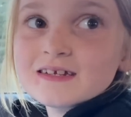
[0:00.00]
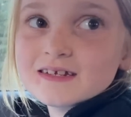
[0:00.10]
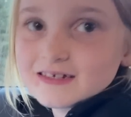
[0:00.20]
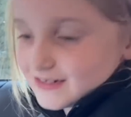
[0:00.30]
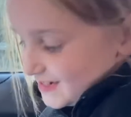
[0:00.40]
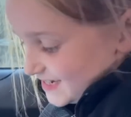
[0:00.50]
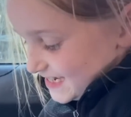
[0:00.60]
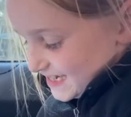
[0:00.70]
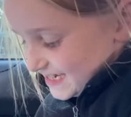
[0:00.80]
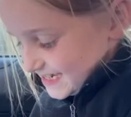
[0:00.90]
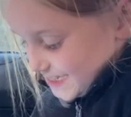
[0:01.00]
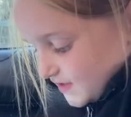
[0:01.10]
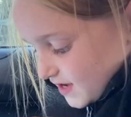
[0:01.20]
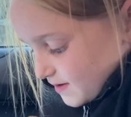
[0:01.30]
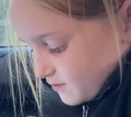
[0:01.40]
is what that means.
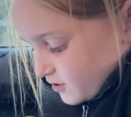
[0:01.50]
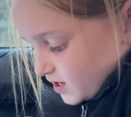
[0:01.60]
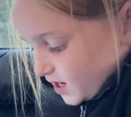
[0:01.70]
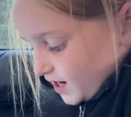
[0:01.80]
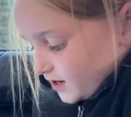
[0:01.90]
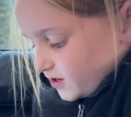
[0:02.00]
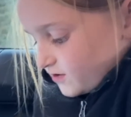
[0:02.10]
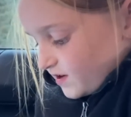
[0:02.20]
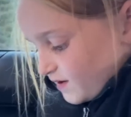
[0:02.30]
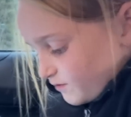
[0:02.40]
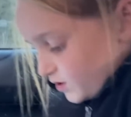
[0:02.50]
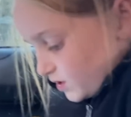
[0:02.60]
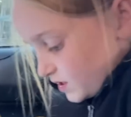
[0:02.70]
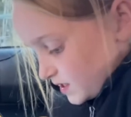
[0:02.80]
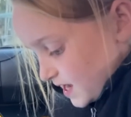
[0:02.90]
SANDPOINT, Idaho, November
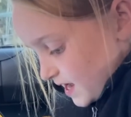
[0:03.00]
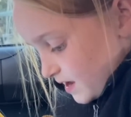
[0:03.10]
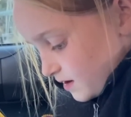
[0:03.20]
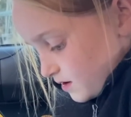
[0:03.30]
10,